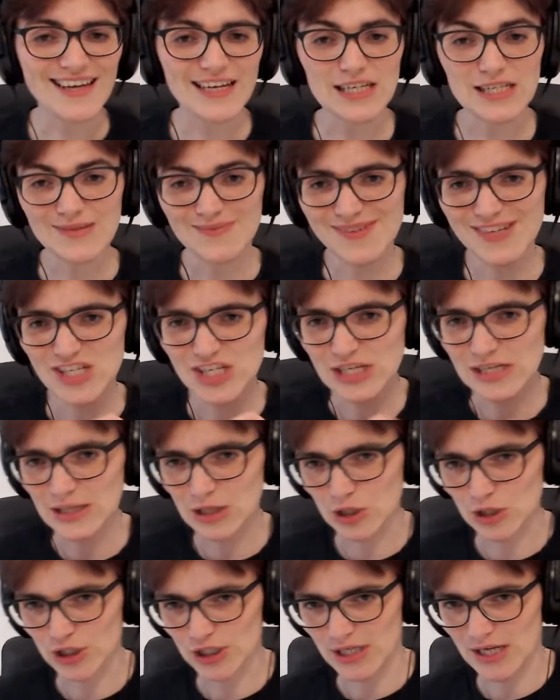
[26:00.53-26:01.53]
that is machine
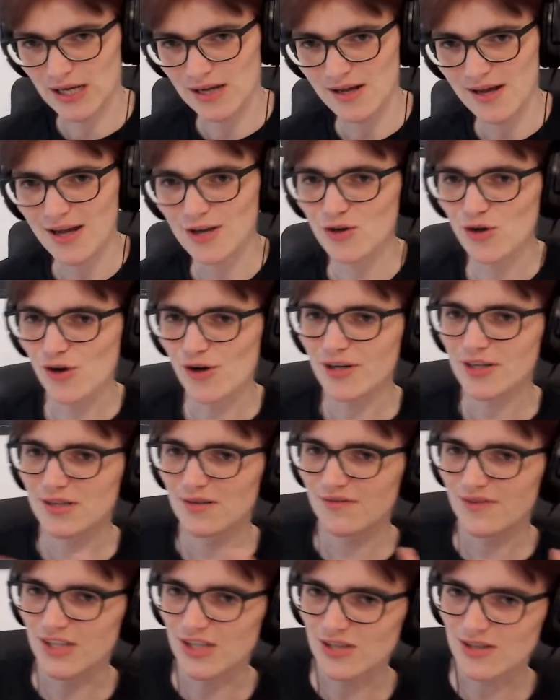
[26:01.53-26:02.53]
learning and not
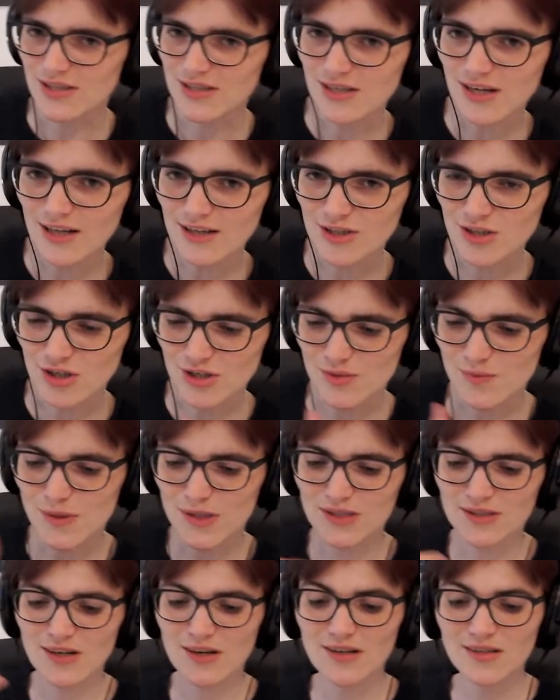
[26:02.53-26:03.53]
artificial intelligence,
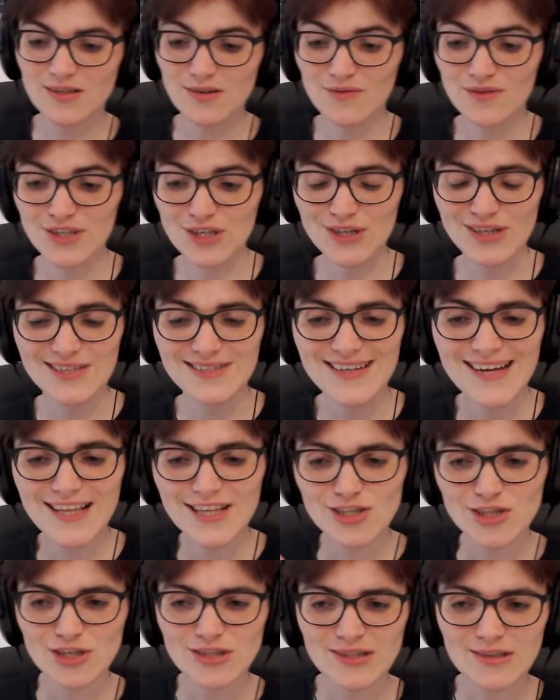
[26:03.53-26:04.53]
because artificial
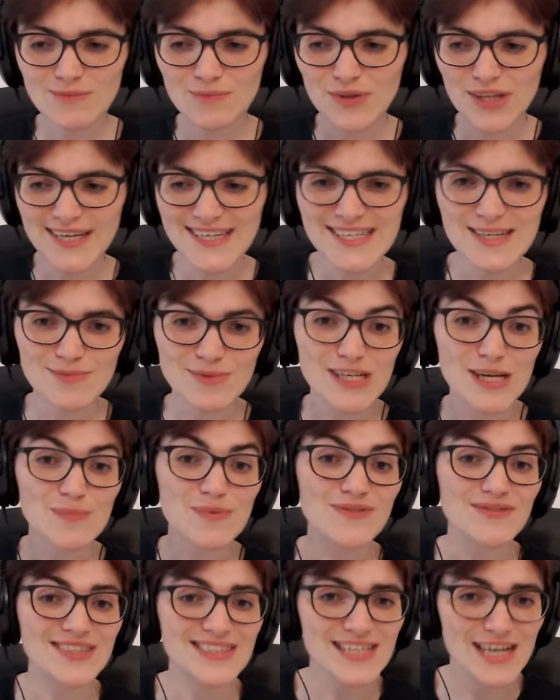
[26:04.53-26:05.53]
intelligence implies some type
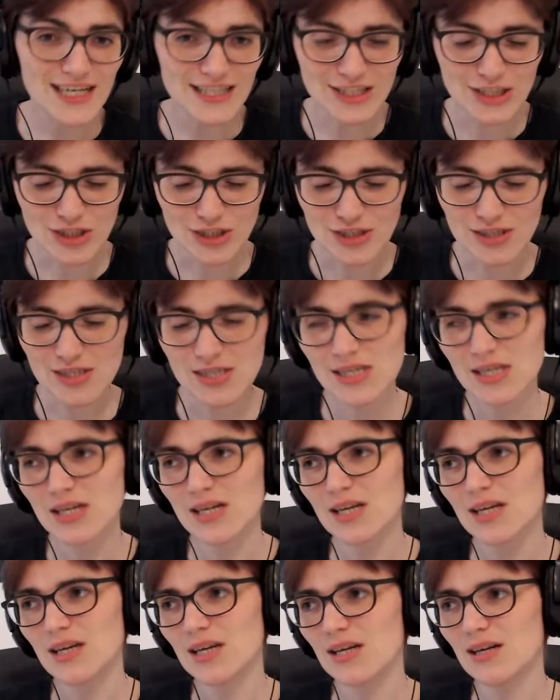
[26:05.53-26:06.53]
of intelligence.
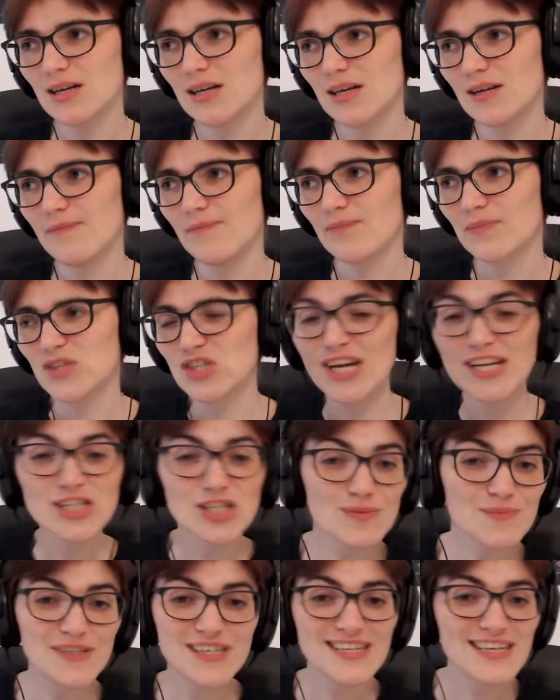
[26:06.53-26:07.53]

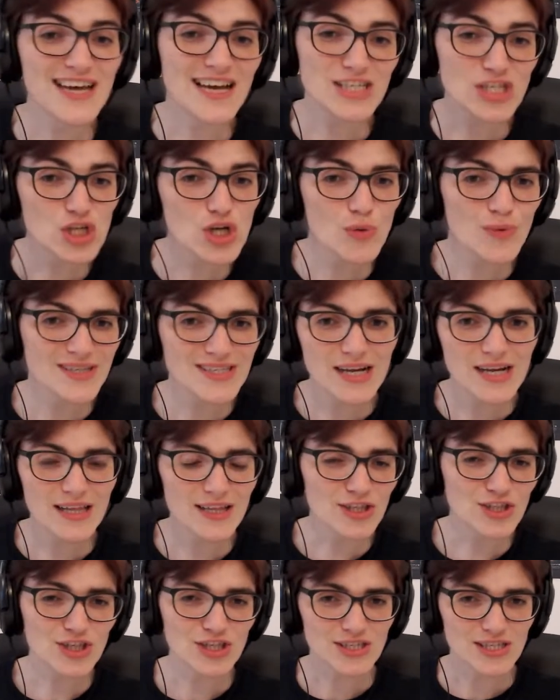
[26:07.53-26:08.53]
ChatGPT has no
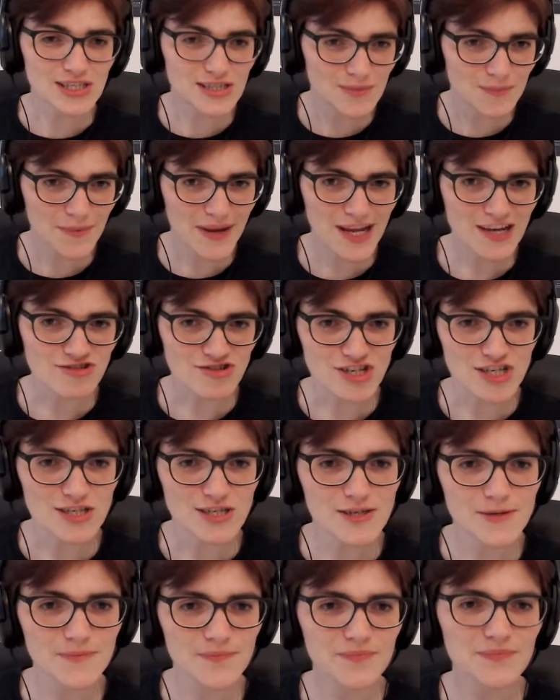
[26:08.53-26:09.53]
intelligence, it's a
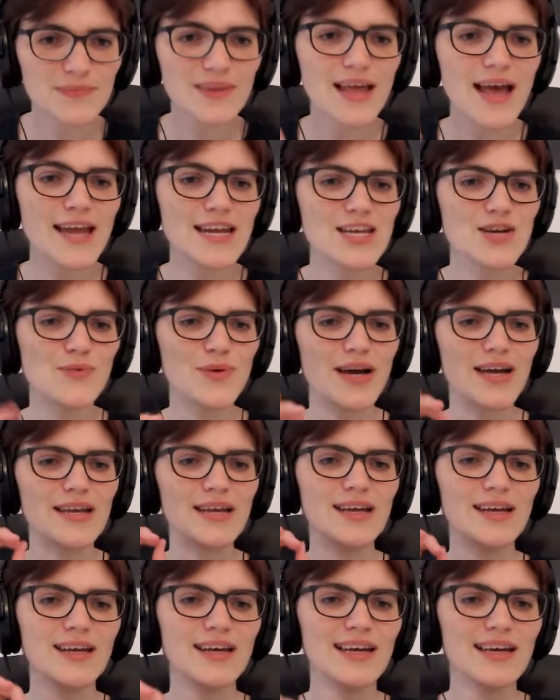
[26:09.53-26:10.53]
parent. Anyway,
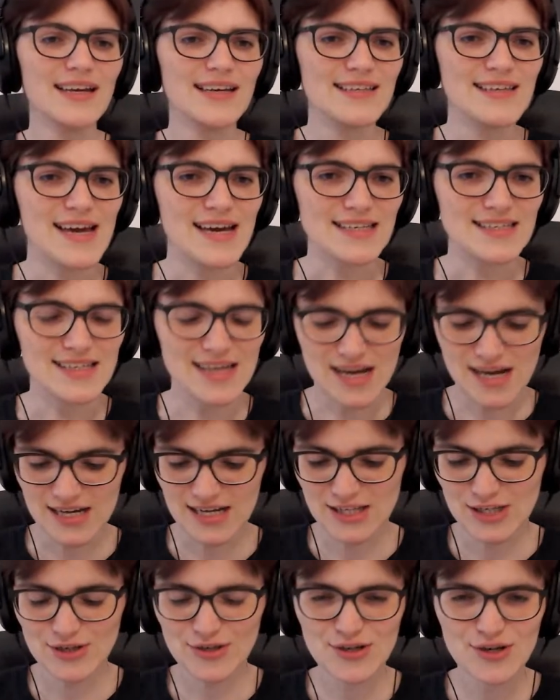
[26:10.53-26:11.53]
yes,
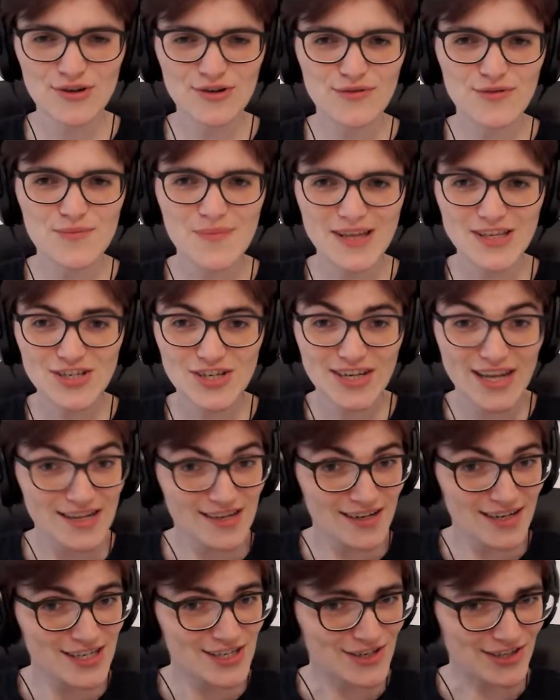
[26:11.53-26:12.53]
if you mention
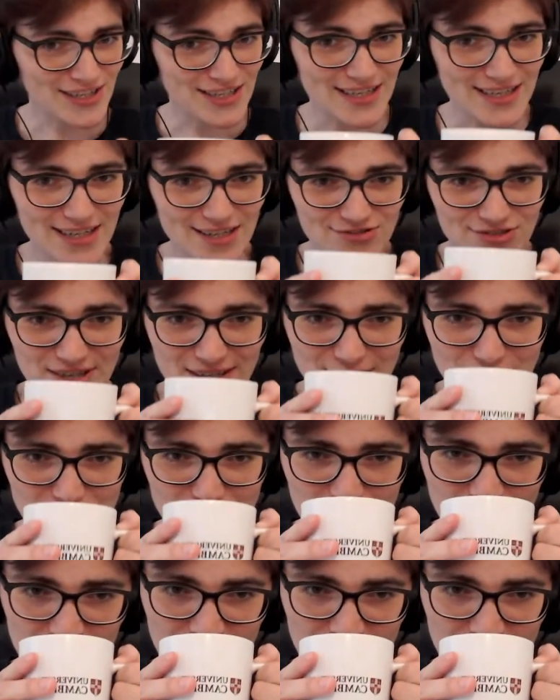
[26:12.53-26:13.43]
AI, you're going to get a rant.